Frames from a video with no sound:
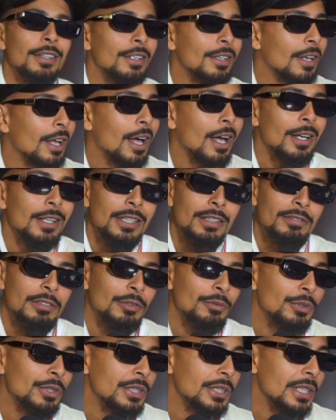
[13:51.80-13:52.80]
Not
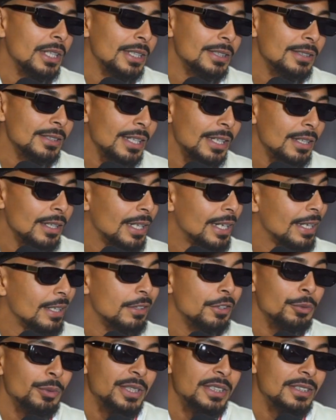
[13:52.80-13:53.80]
even really. I skate
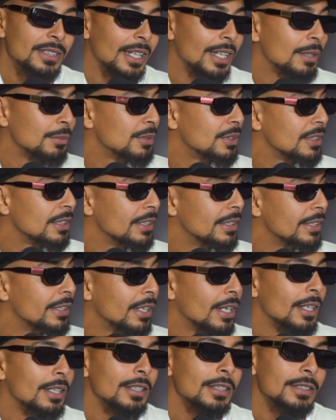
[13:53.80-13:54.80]
like 3 times a
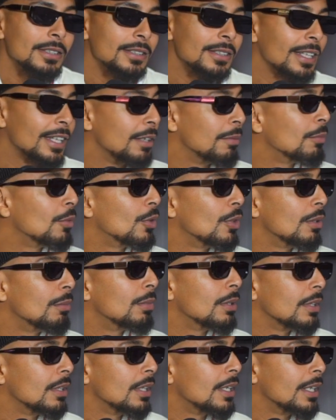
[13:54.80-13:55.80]
year. I need to skate more,
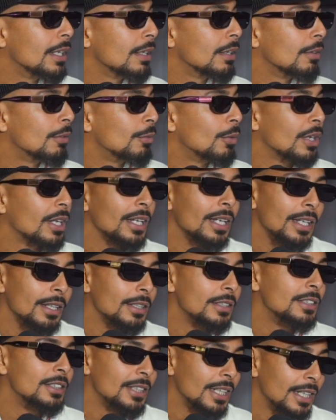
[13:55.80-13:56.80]
but like when I get
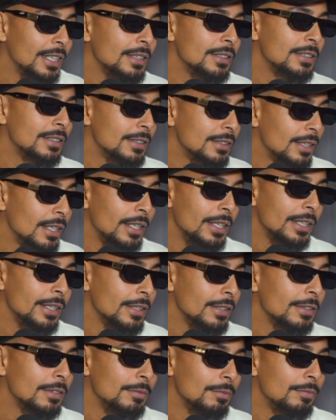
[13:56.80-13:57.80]
the chance, it's like,
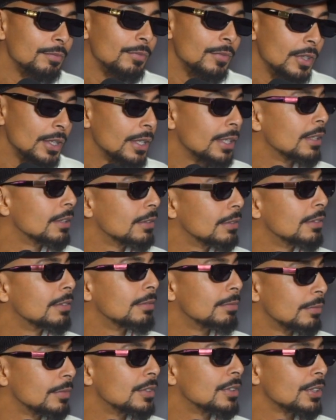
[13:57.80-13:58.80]
yeah,
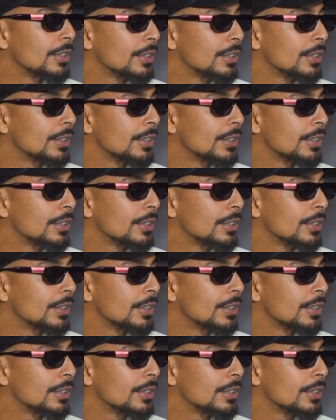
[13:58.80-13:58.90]
it's